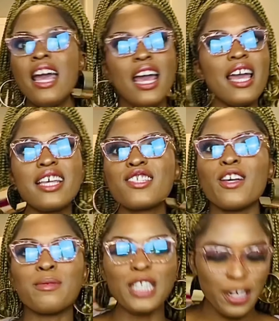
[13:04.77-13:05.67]
It's some
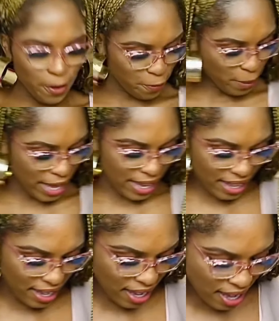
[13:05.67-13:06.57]
shade of pink.
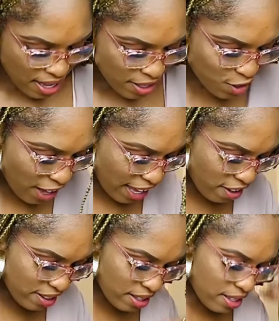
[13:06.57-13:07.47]
So I
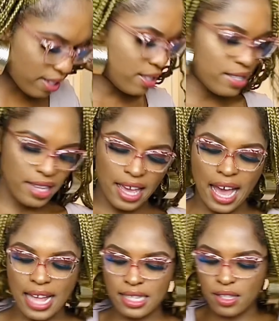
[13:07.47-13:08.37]
got this. It
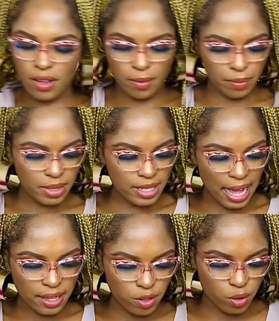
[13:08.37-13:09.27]
has some
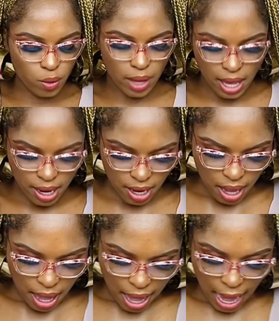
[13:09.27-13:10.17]
sass to it.
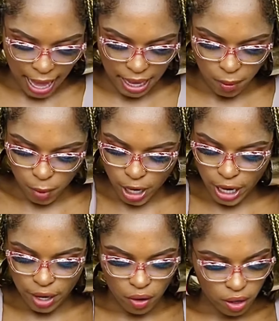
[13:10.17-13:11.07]
I can wear it
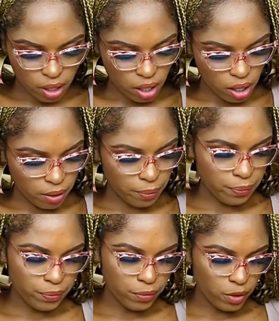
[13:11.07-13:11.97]
on
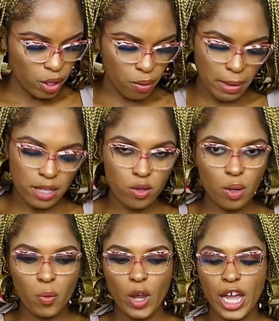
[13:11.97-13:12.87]
my
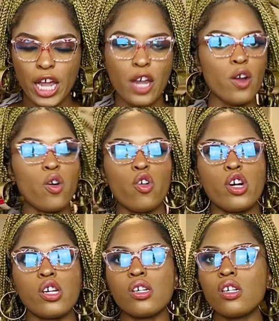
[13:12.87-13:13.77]
swimwear,
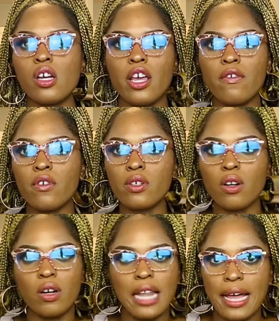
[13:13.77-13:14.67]
or even
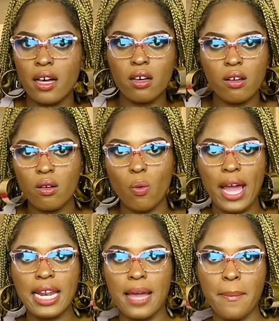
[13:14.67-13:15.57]
on like wide
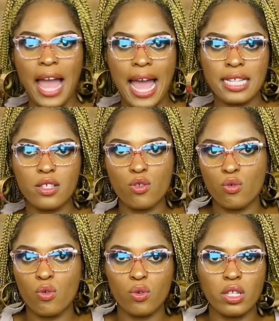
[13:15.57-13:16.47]
leg pants to
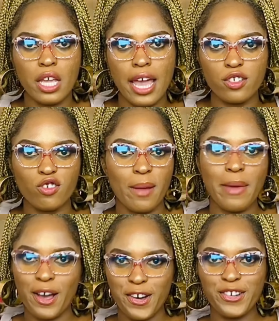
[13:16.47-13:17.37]
go the extra
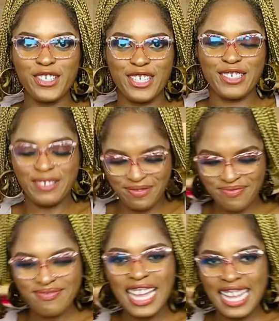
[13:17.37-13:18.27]
mile,
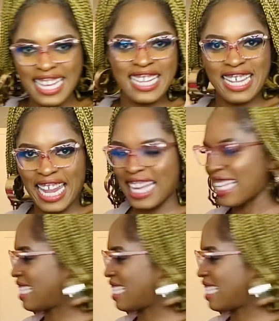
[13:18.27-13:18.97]
like it's